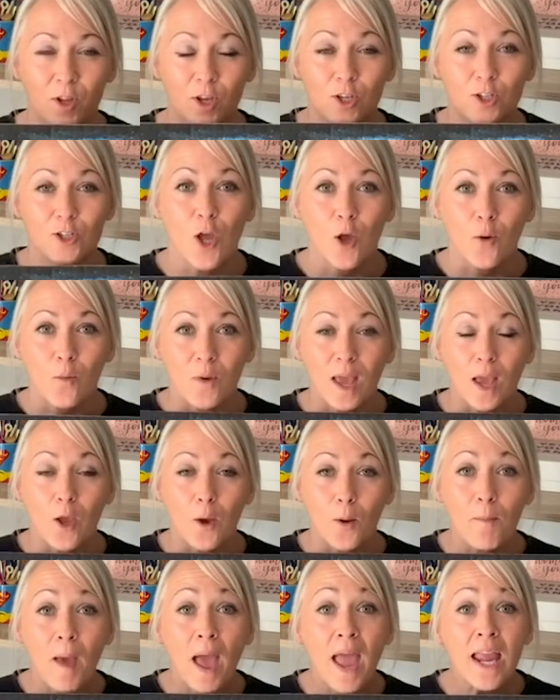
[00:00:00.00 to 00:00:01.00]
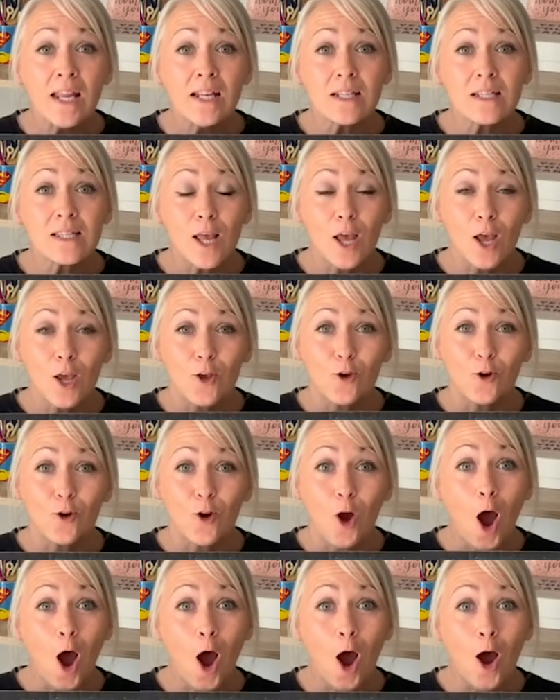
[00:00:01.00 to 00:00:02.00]
So get your paints, your
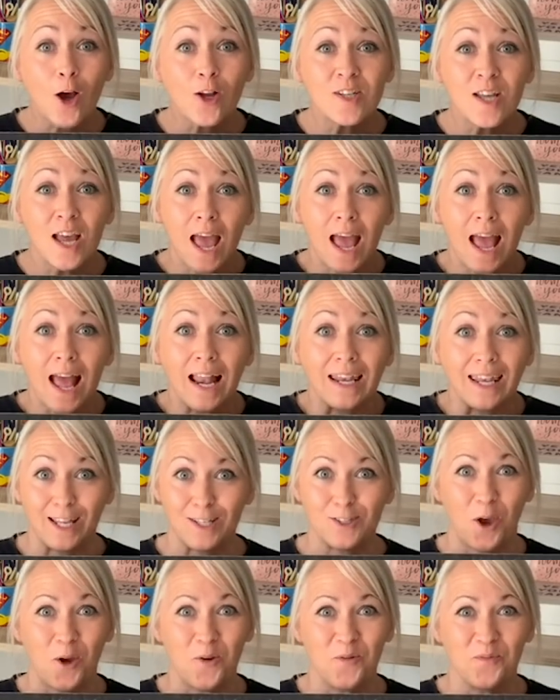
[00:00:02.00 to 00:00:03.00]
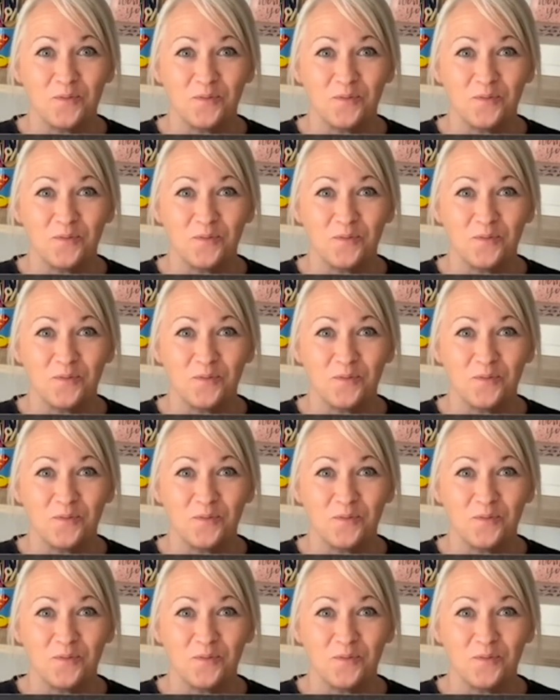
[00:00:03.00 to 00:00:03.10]
card, let's go!